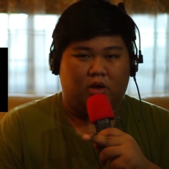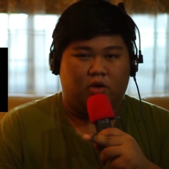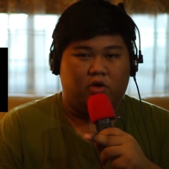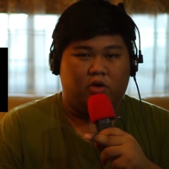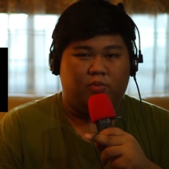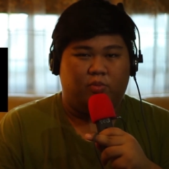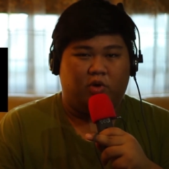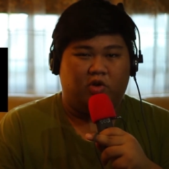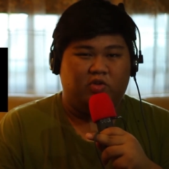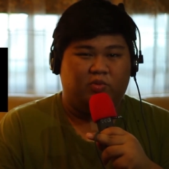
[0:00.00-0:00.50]
going
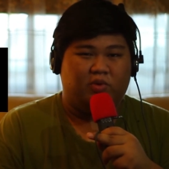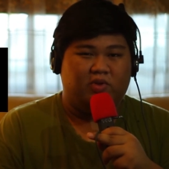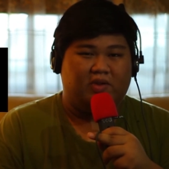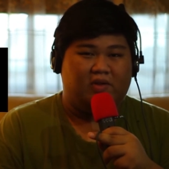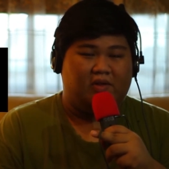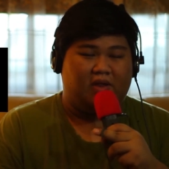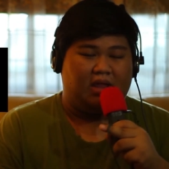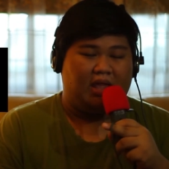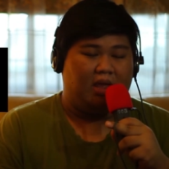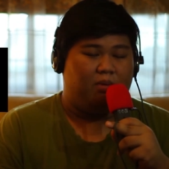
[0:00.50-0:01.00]
to post most of
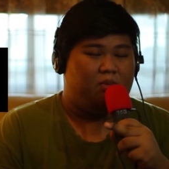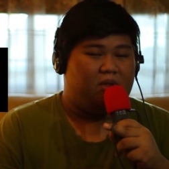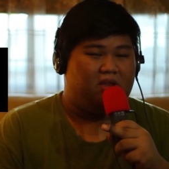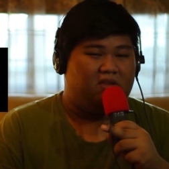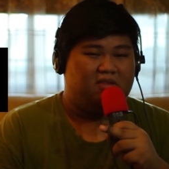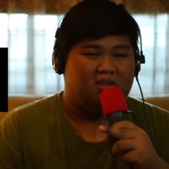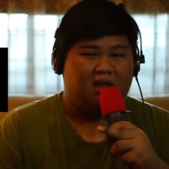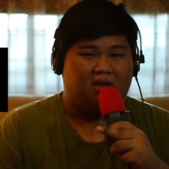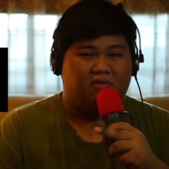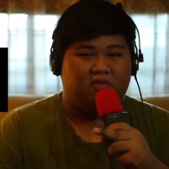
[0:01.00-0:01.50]
our gaming
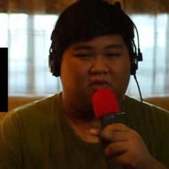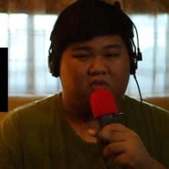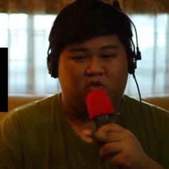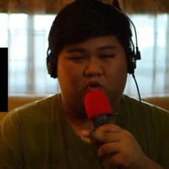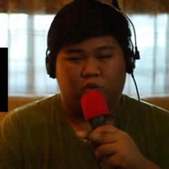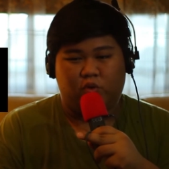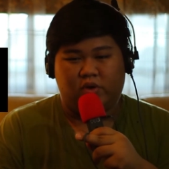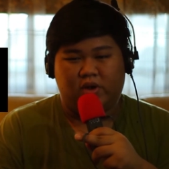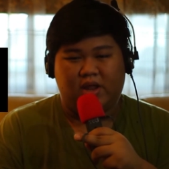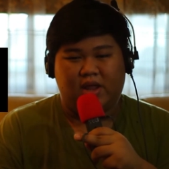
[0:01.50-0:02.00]
stuff
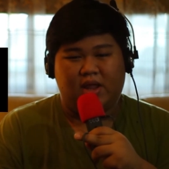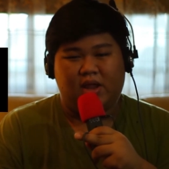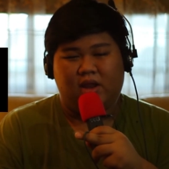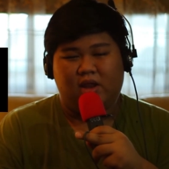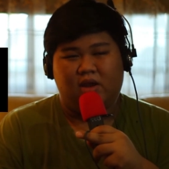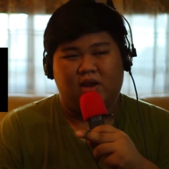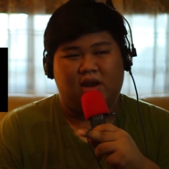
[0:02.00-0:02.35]
through there.